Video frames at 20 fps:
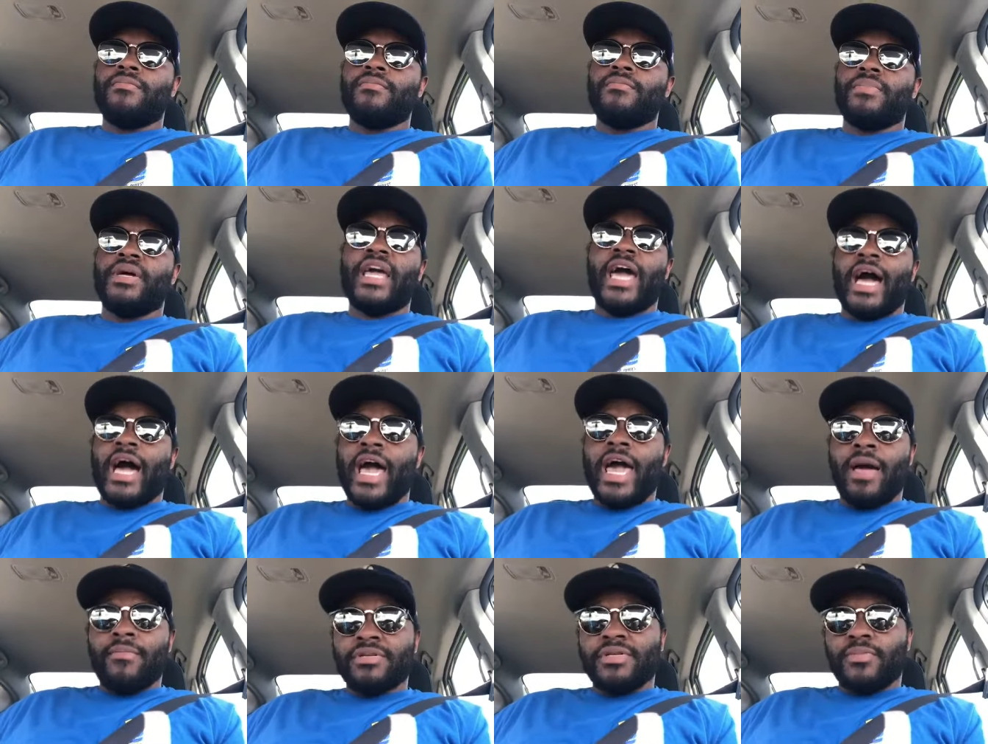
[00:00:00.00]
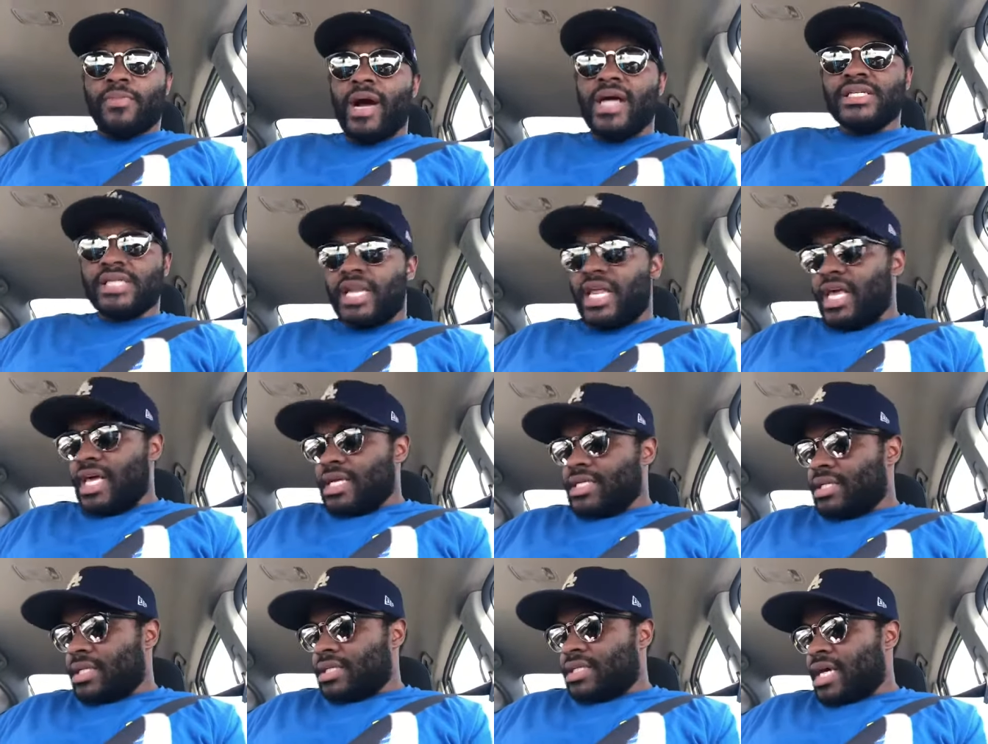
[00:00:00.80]
but yeah I am surprised that he
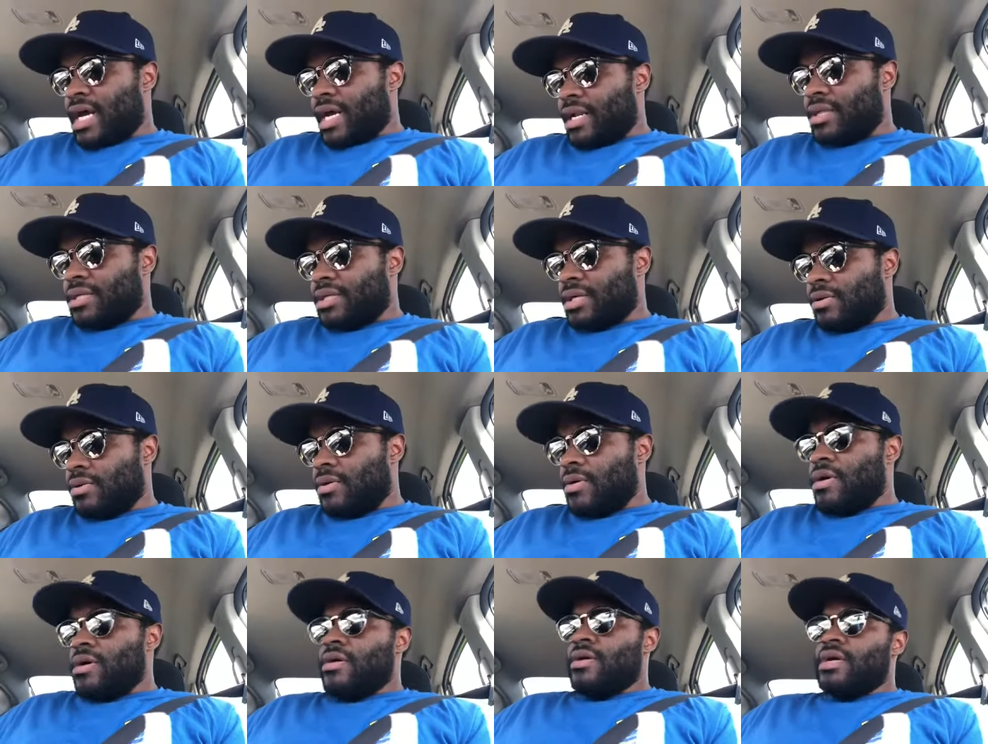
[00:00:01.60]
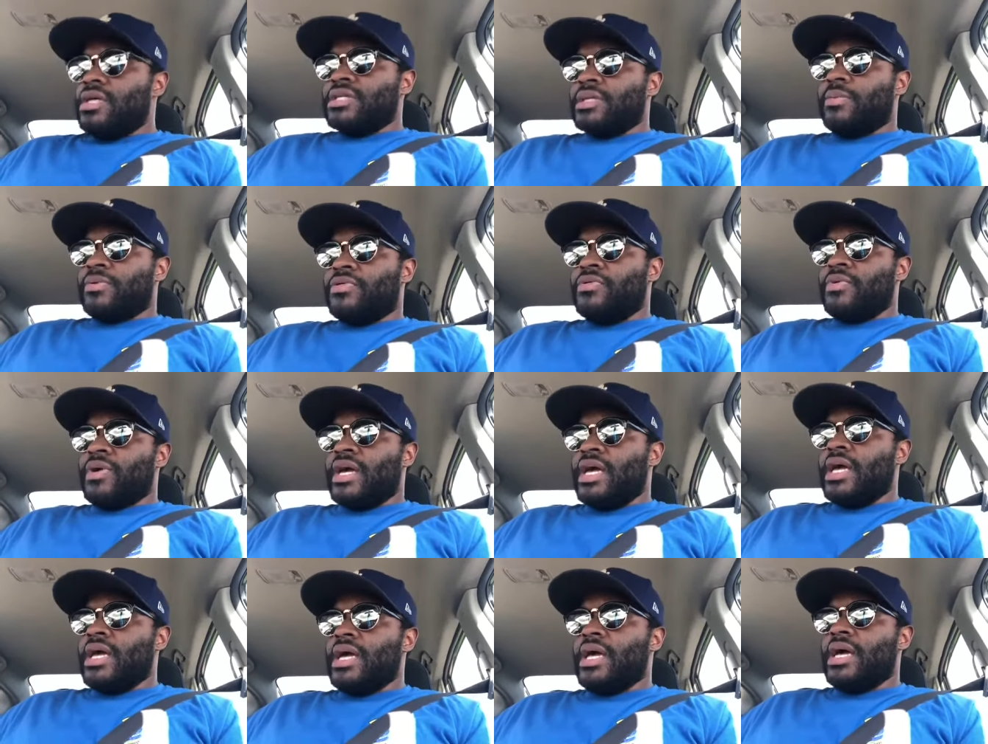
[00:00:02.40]
is unsigned so he's number
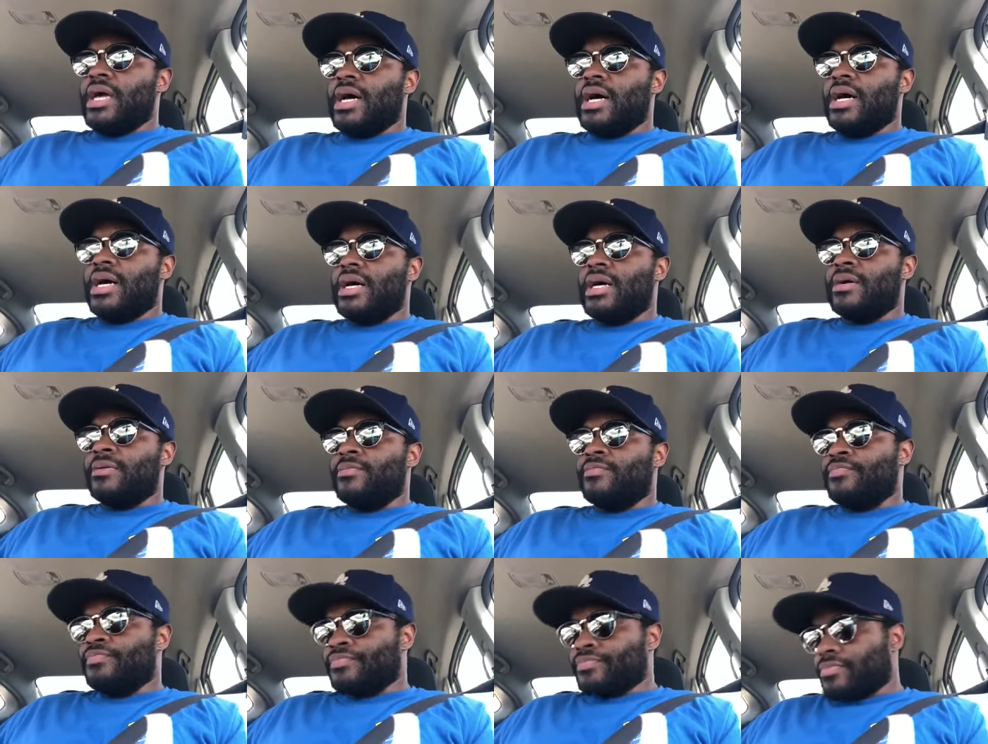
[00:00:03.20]
three um,